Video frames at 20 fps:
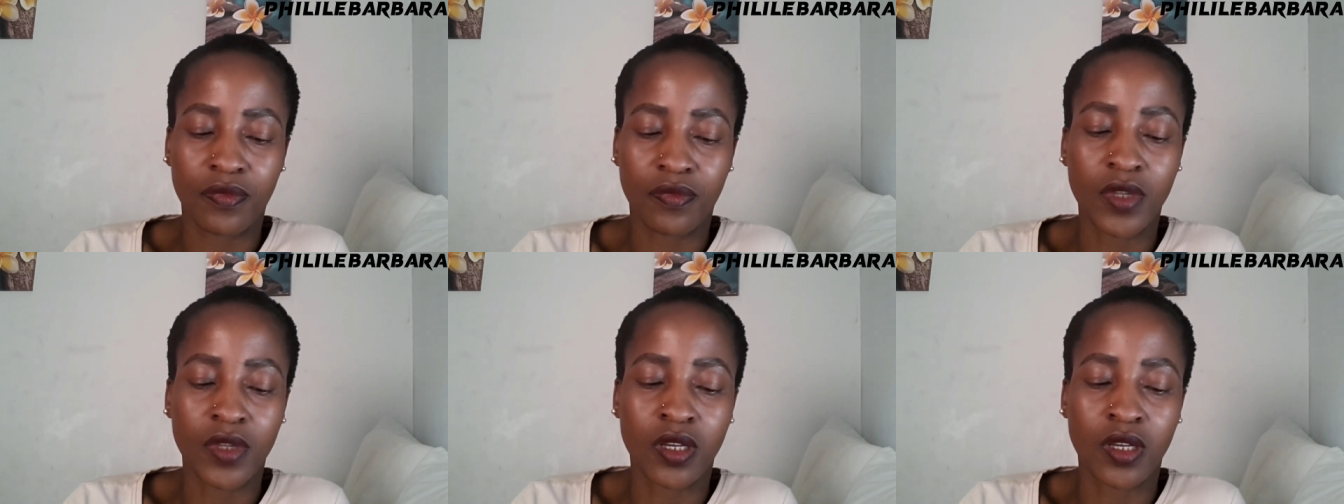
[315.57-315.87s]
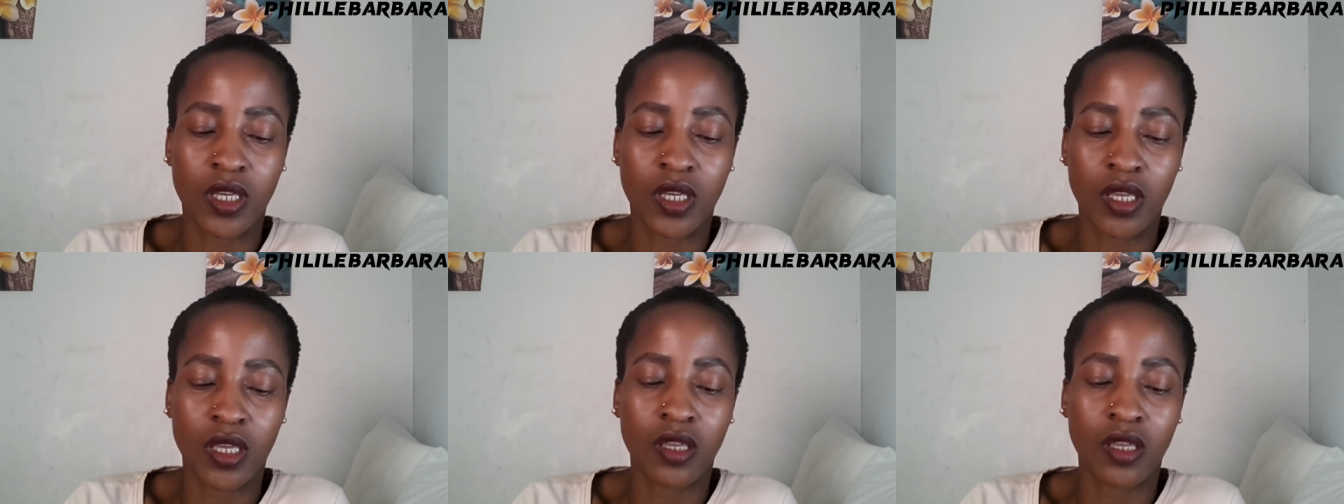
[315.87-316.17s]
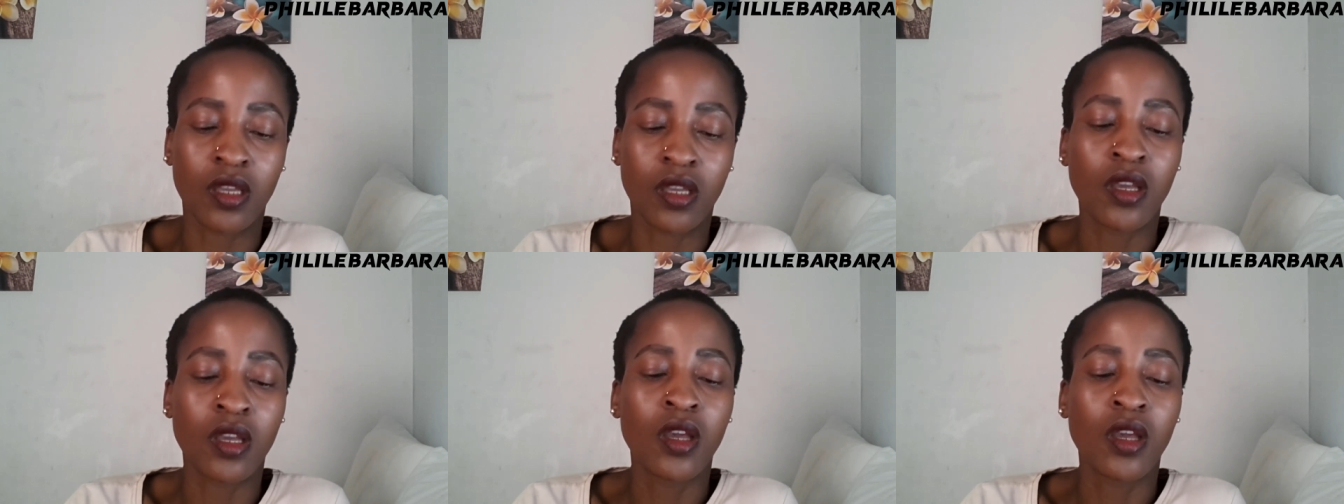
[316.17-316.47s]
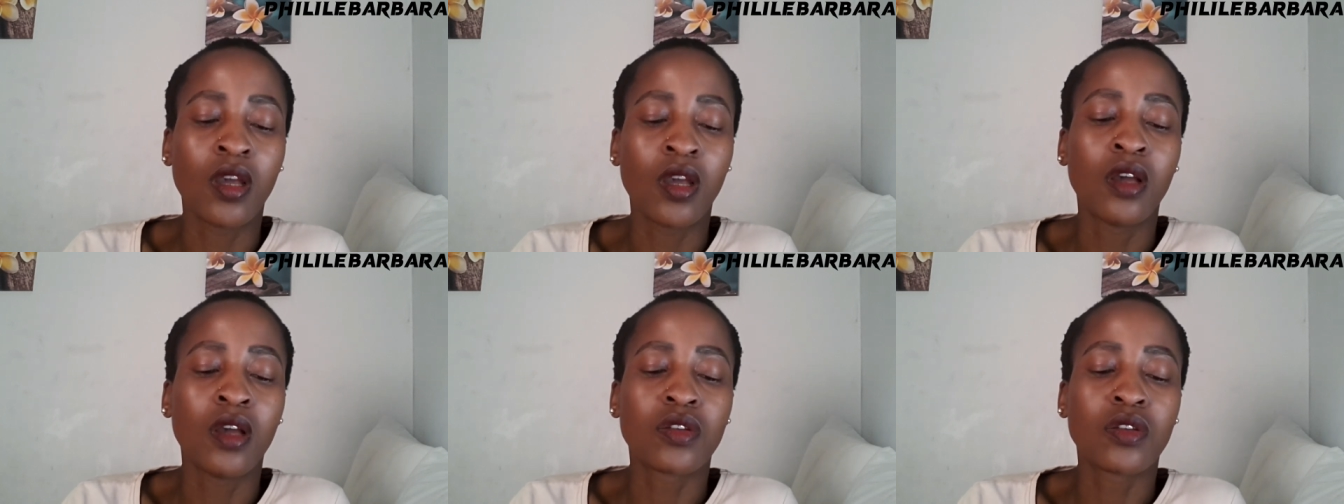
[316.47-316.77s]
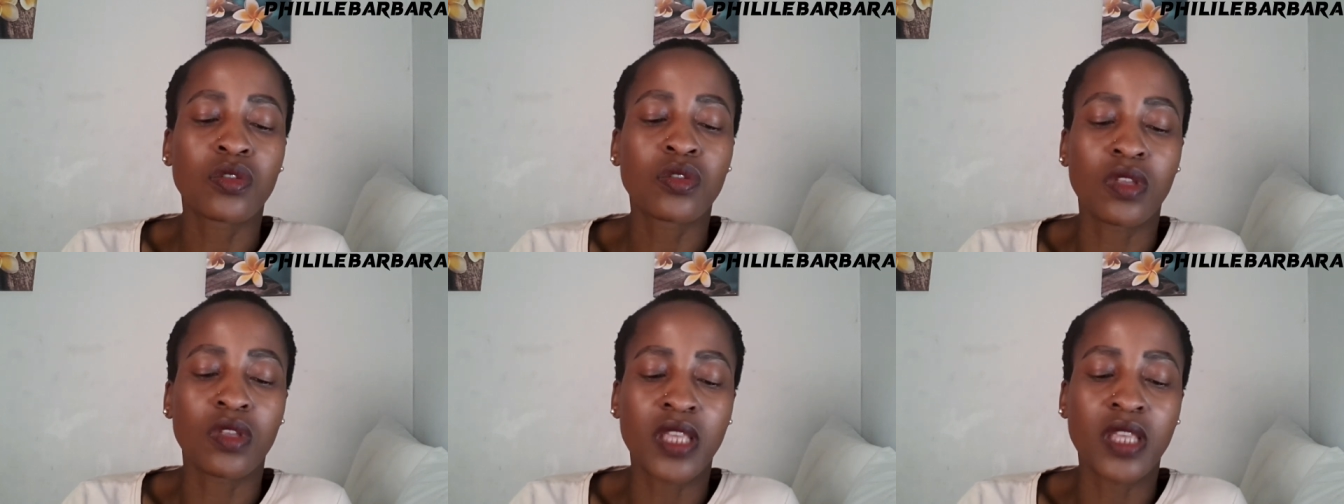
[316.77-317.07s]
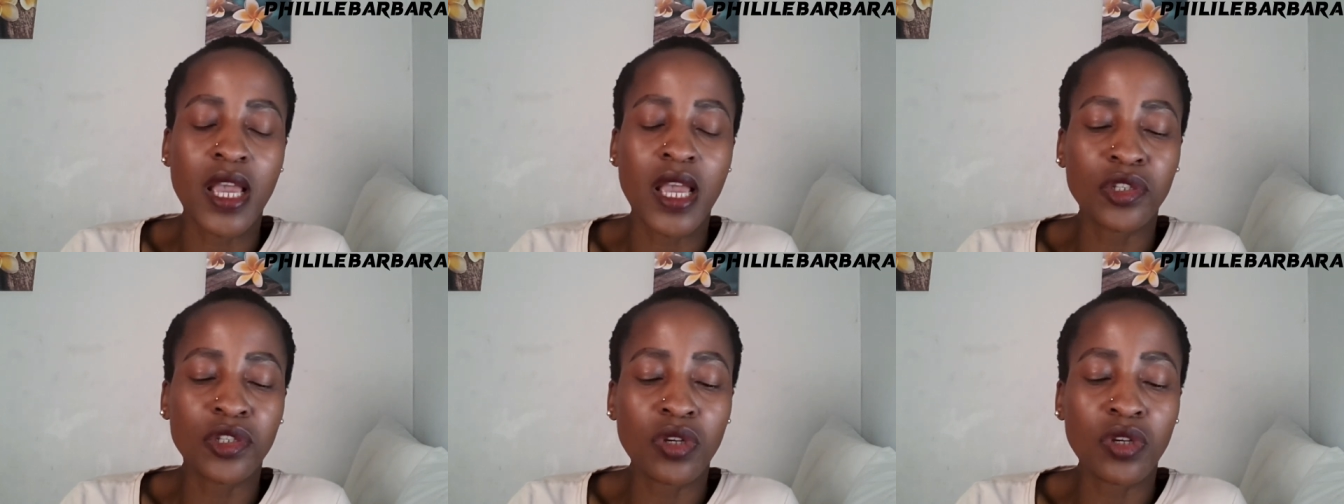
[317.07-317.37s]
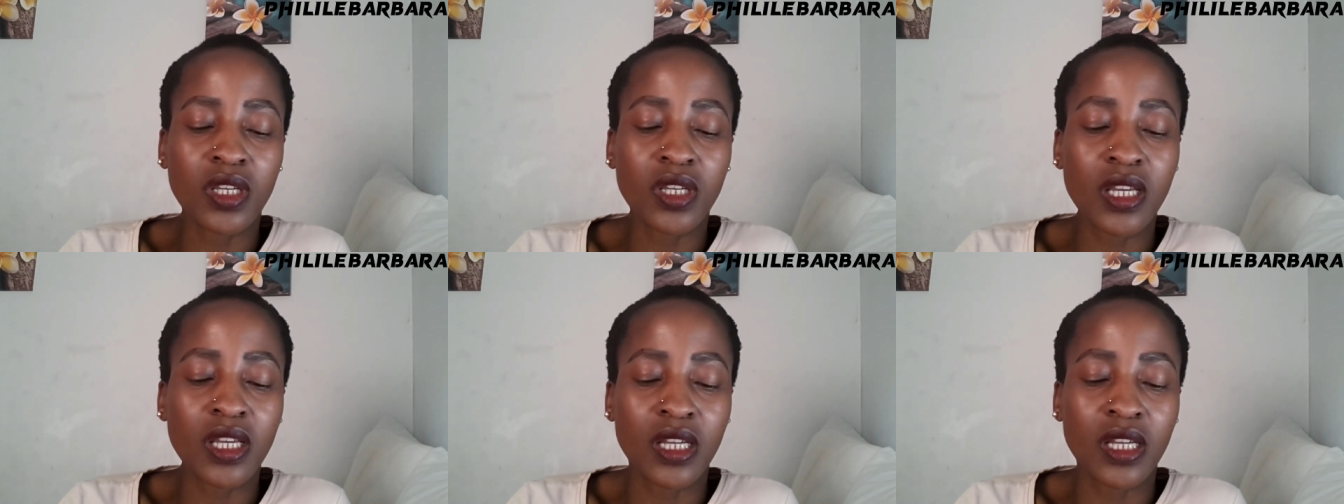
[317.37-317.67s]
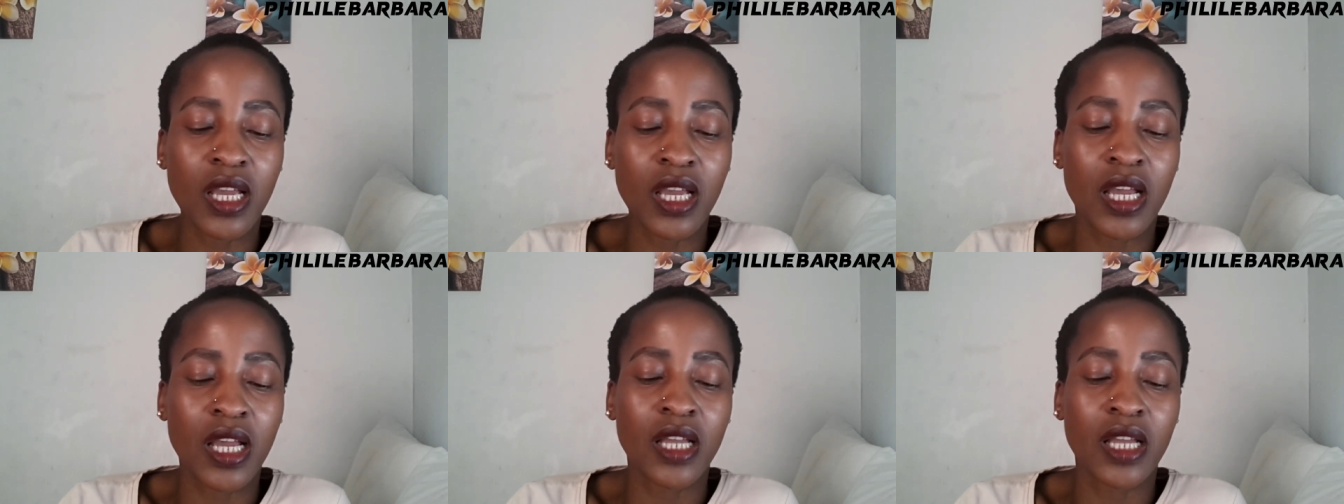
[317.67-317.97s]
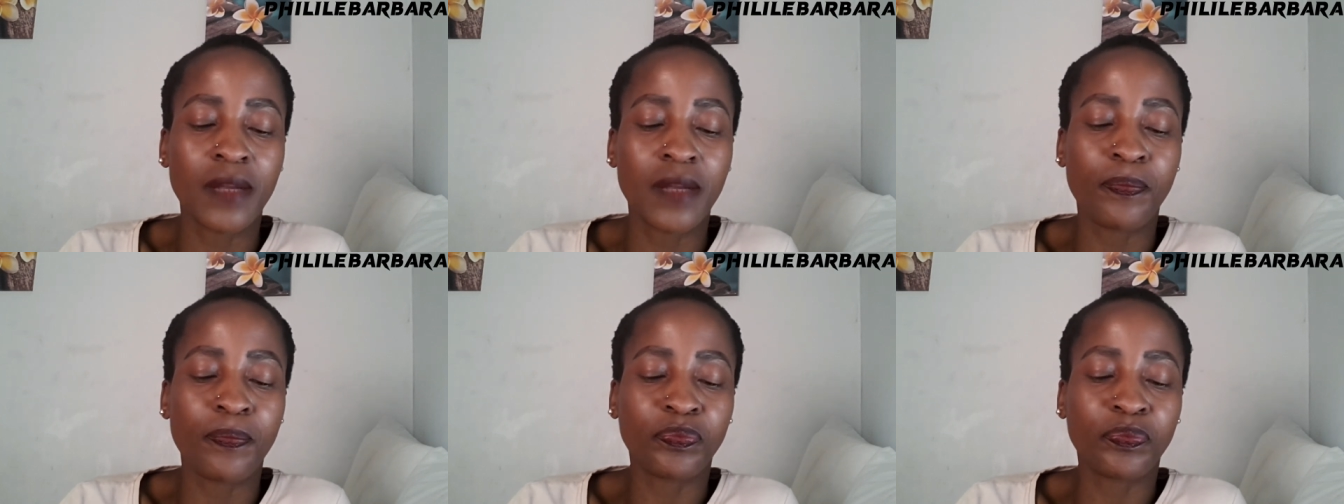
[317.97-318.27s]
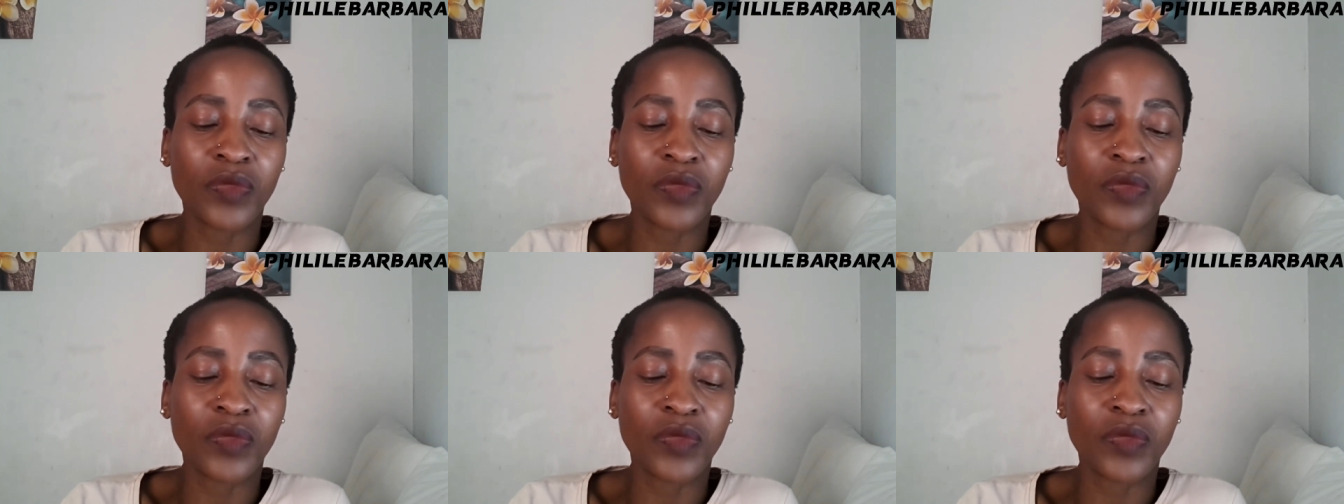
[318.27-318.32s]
Okay, so they are shocking uh,